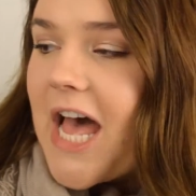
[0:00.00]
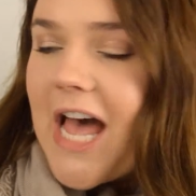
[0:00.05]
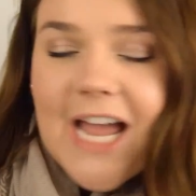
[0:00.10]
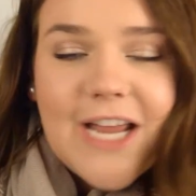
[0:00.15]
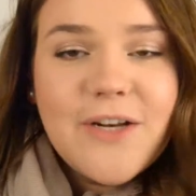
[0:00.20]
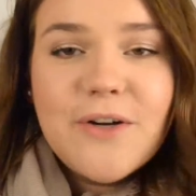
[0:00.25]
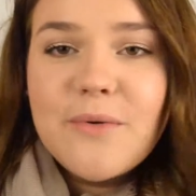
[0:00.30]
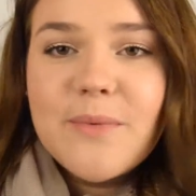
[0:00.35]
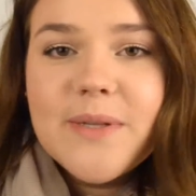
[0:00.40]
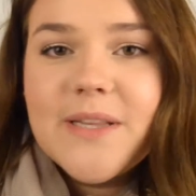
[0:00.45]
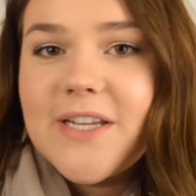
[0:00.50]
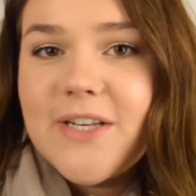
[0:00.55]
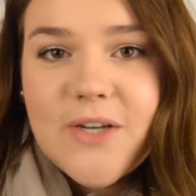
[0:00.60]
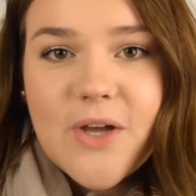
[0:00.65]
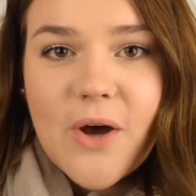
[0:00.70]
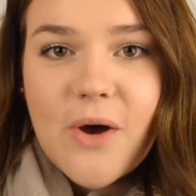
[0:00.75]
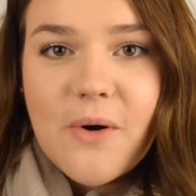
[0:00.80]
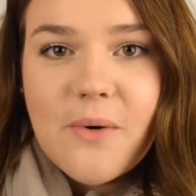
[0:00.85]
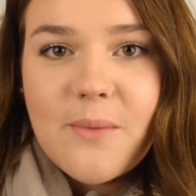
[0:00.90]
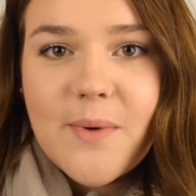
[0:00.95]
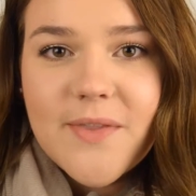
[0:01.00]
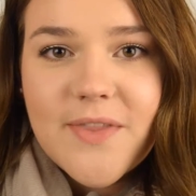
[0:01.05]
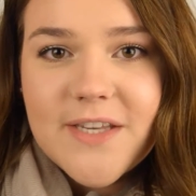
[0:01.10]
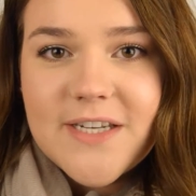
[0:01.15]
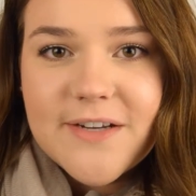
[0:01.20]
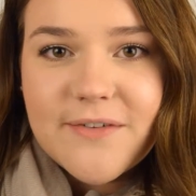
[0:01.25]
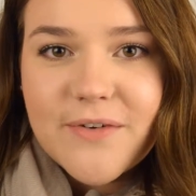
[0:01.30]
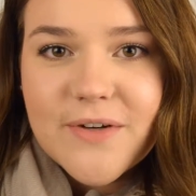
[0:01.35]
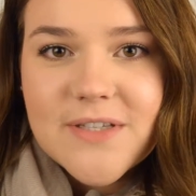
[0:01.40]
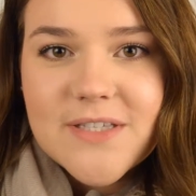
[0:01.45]
I don't really know what the
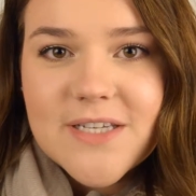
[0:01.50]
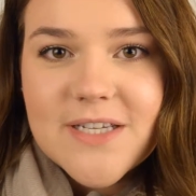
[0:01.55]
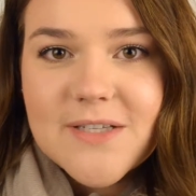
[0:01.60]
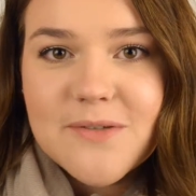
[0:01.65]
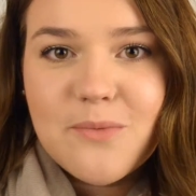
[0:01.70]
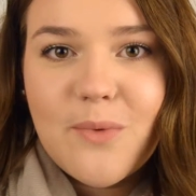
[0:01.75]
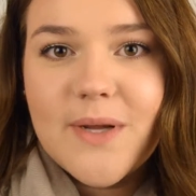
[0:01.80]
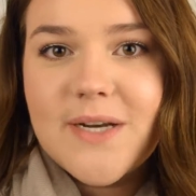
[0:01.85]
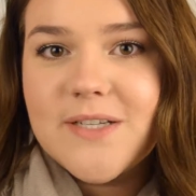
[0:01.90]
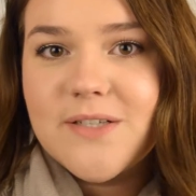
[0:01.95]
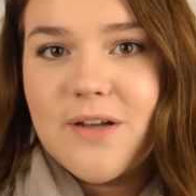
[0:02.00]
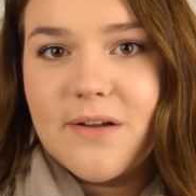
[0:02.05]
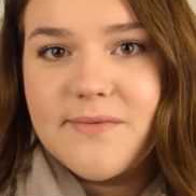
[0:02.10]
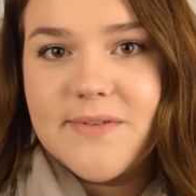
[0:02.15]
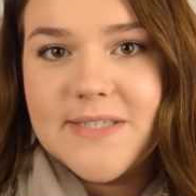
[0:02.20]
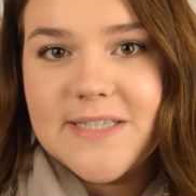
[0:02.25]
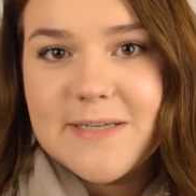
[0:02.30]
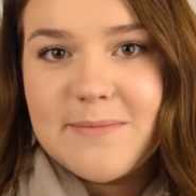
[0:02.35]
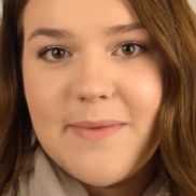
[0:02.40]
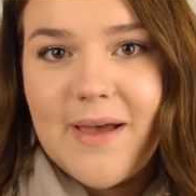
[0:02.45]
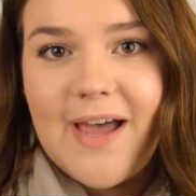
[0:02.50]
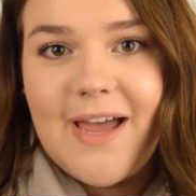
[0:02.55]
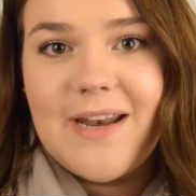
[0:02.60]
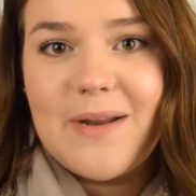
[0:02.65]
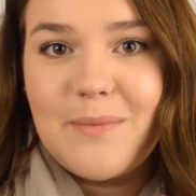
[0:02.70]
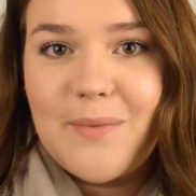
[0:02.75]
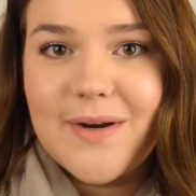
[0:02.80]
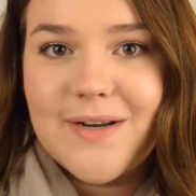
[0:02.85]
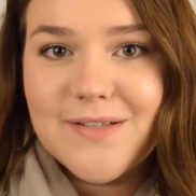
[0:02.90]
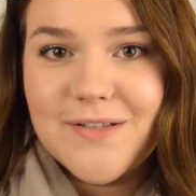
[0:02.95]
difference is. One is obviously matte
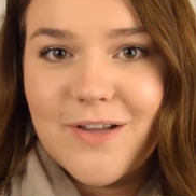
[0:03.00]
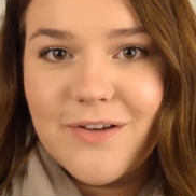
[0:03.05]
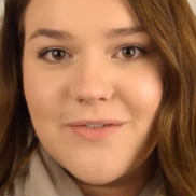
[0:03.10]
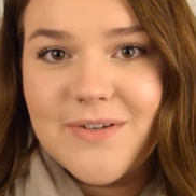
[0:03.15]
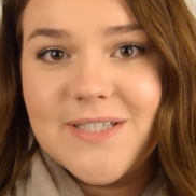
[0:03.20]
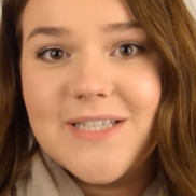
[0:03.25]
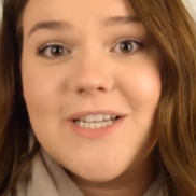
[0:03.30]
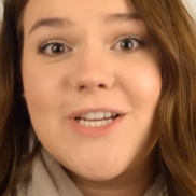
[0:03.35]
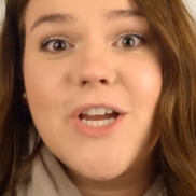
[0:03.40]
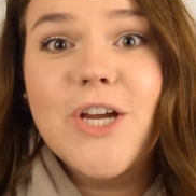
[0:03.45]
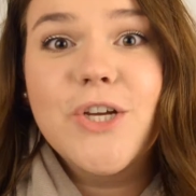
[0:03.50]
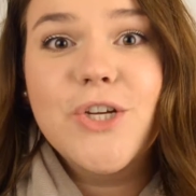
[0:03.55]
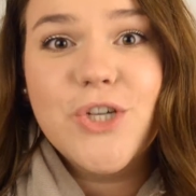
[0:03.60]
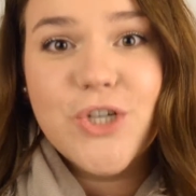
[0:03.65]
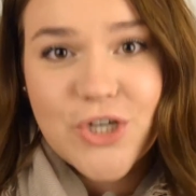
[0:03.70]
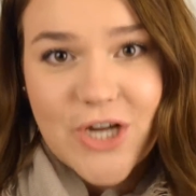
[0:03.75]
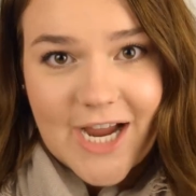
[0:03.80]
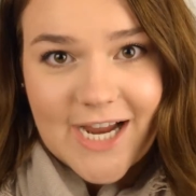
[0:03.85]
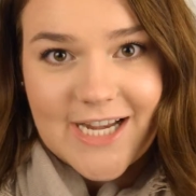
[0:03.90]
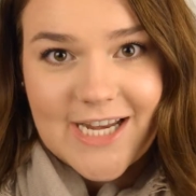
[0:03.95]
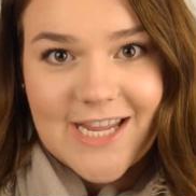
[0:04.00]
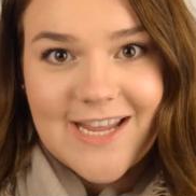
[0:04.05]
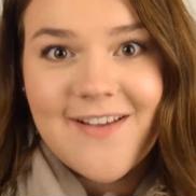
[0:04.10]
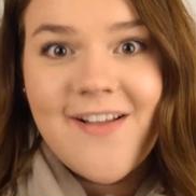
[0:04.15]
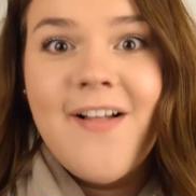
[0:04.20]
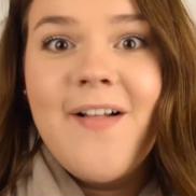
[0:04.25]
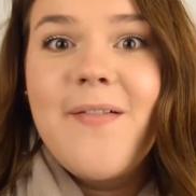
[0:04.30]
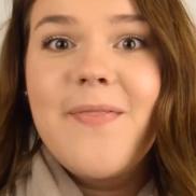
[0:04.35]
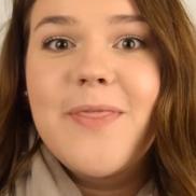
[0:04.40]
and one is obviously shiny.